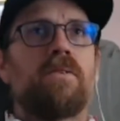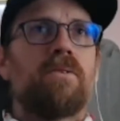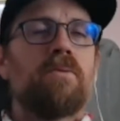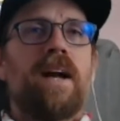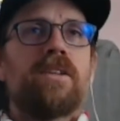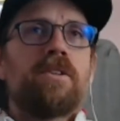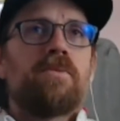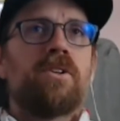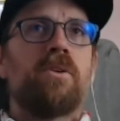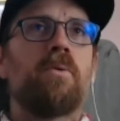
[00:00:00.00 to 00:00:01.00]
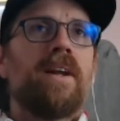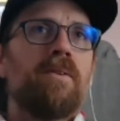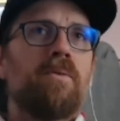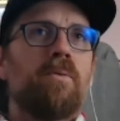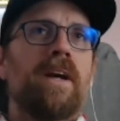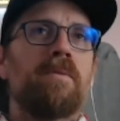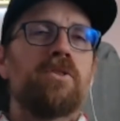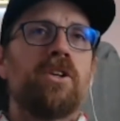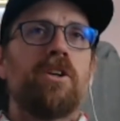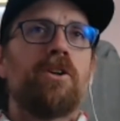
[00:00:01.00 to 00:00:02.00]
Wrexham's going to win, Wycombe's
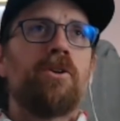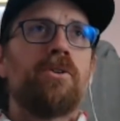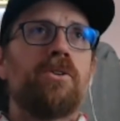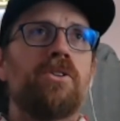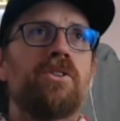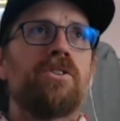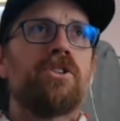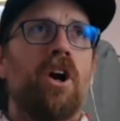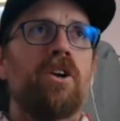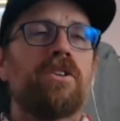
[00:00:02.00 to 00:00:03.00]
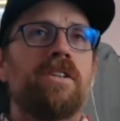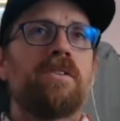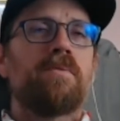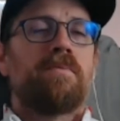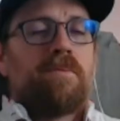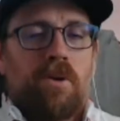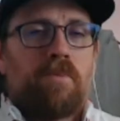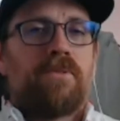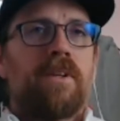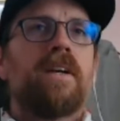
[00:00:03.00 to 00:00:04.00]
going to lose, Charlton's
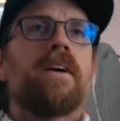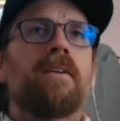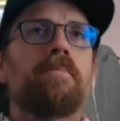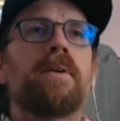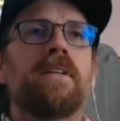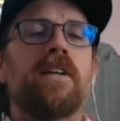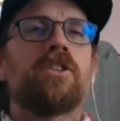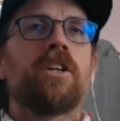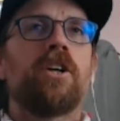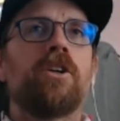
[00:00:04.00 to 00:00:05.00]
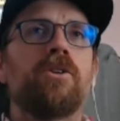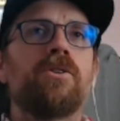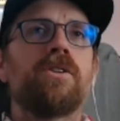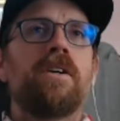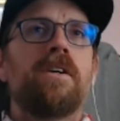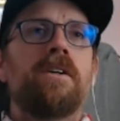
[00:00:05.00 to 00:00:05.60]
hopefully here, potentially going to lose,